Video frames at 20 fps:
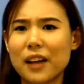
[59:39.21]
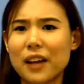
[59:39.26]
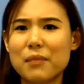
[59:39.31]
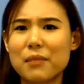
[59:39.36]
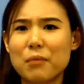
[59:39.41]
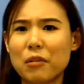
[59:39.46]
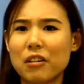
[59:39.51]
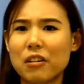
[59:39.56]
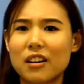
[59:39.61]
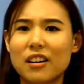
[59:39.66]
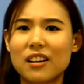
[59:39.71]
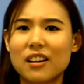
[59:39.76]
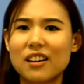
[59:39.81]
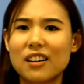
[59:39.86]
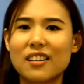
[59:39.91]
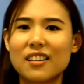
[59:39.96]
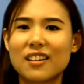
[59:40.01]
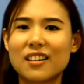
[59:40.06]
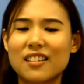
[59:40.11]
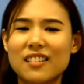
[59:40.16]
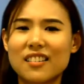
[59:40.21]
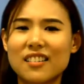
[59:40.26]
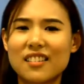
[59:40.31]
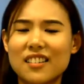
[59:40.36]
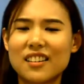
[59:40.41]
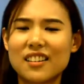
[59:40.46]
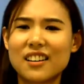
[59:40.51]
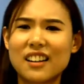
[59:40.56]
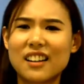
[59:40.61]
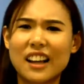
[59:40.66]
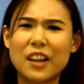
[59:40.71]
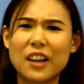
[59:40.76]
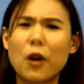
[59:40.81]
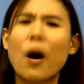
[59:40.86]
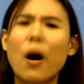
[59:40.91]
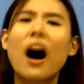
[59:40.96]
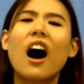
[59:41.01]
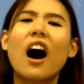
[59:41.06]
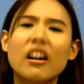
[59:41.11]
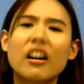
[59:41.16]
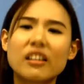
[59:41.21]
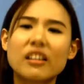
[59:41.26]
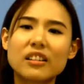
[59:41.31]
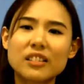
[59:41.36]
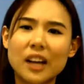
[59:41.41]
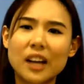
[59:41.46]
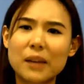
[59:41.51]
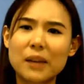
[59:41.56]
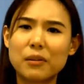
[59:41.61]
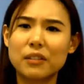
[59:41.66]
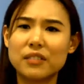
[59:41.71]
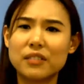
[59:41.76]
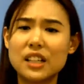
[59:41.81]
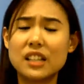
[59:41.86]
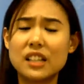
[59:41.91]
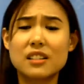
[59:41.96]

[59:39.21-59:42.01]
more like your harder type of leader.